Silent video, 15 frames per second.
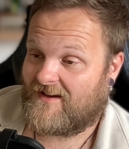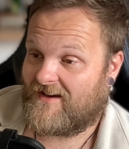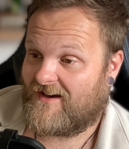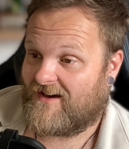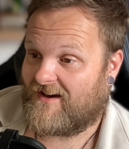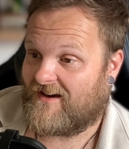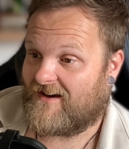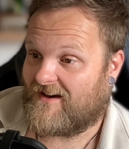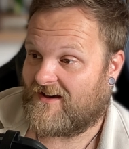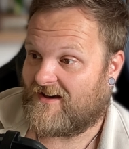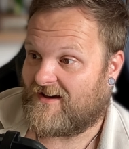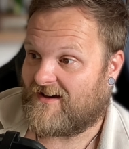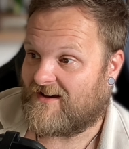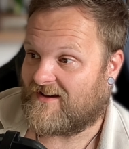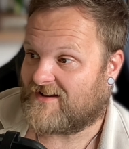
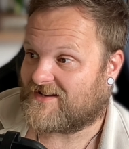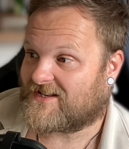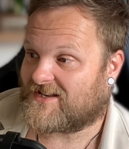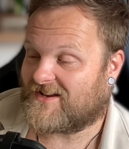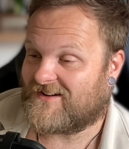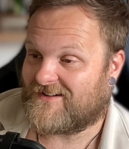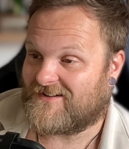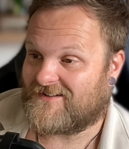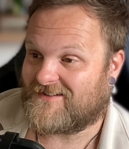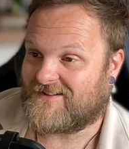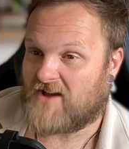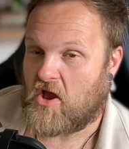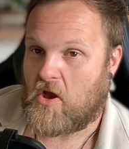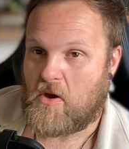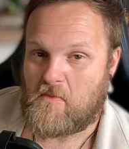So
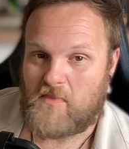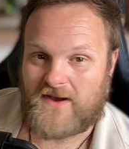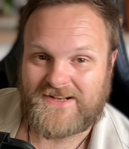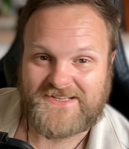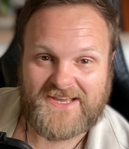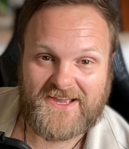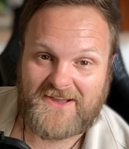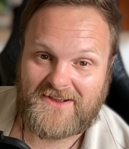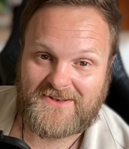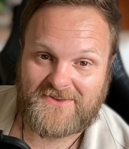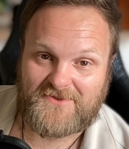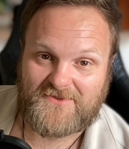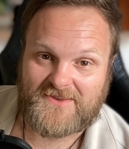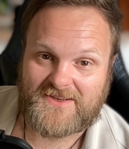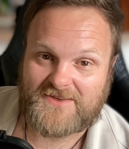by day I
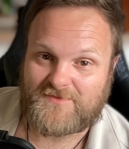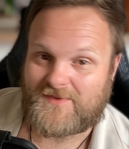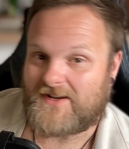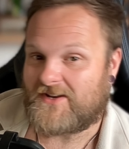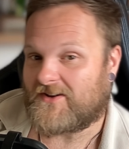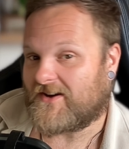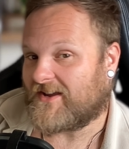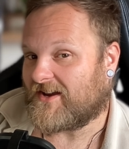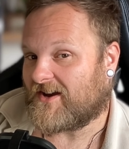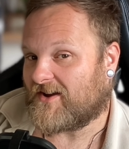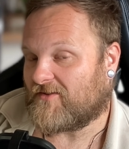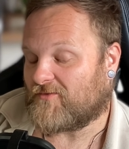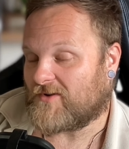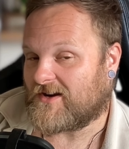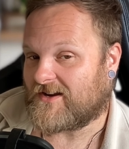do this, by night I
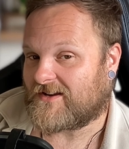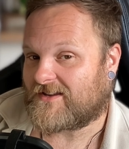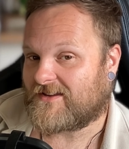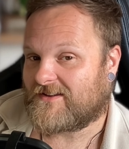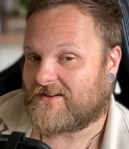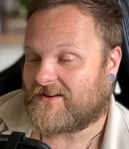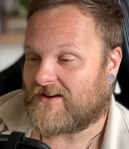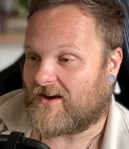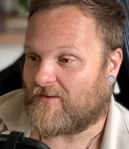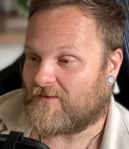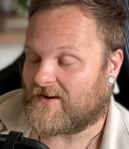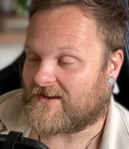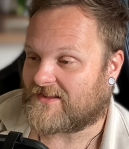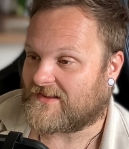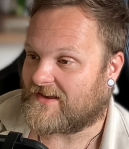work
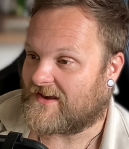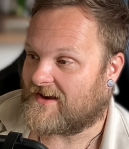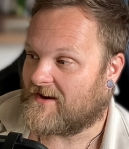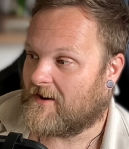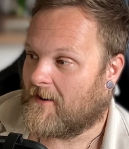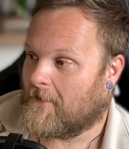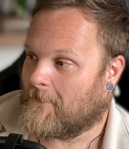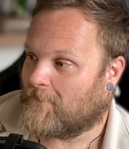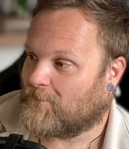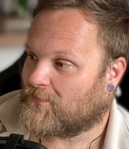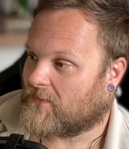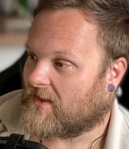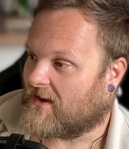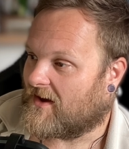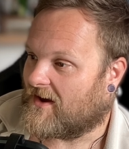there.
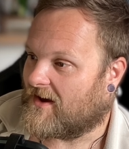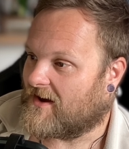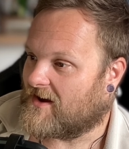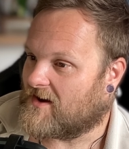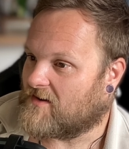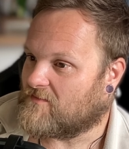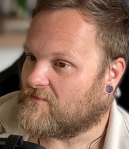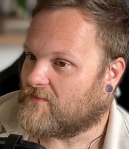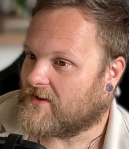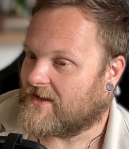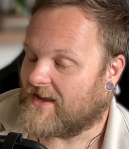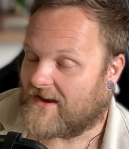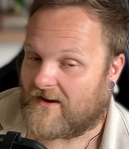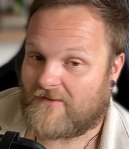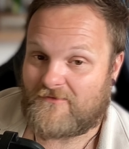But
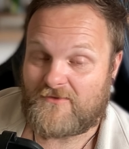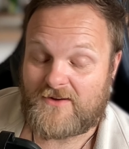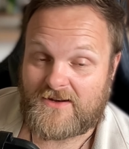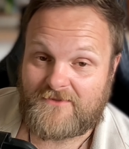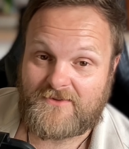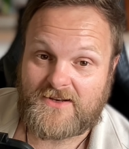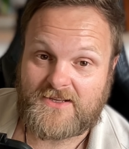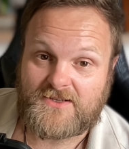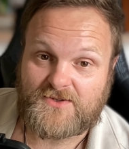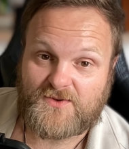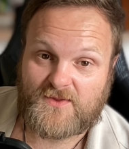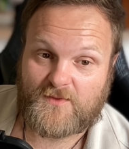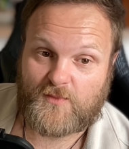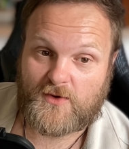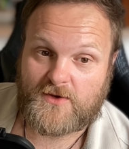yeah, I've really enjoyed
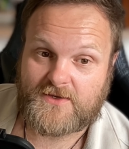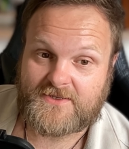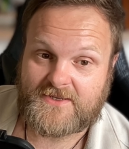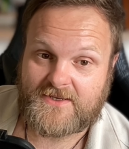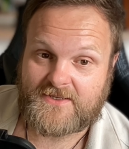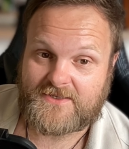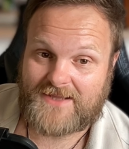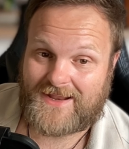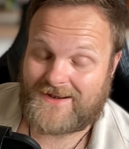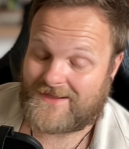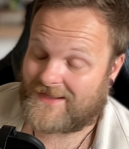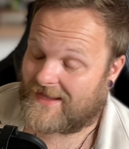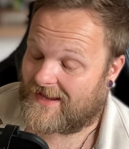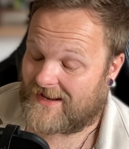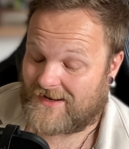the process, and I
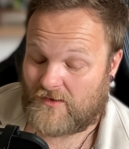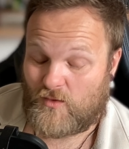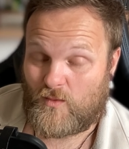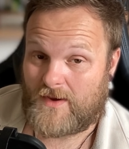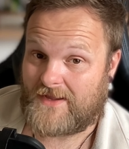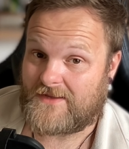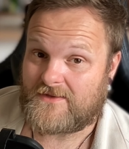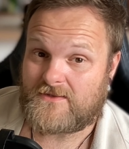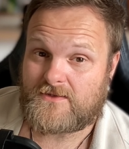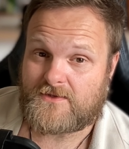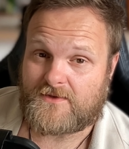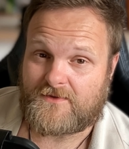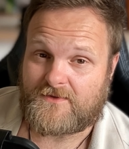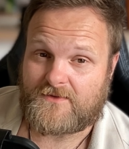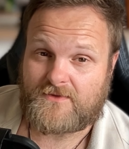cannot wait
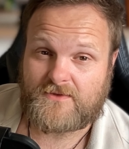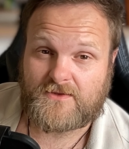to